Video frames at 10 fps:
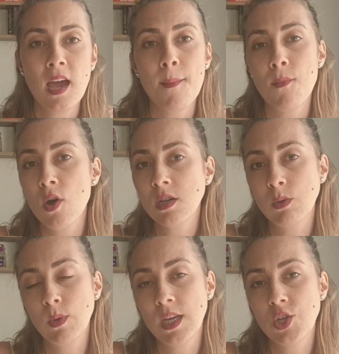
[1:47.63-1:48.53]
among
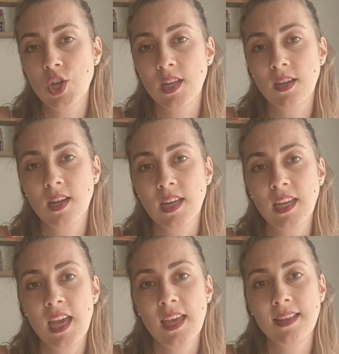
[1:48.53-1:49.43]
which it
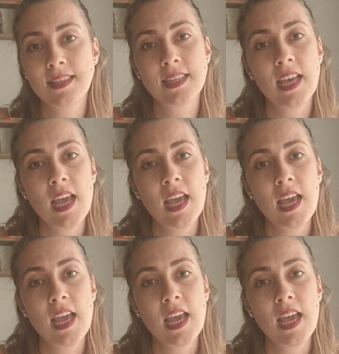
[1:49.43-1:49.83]
creates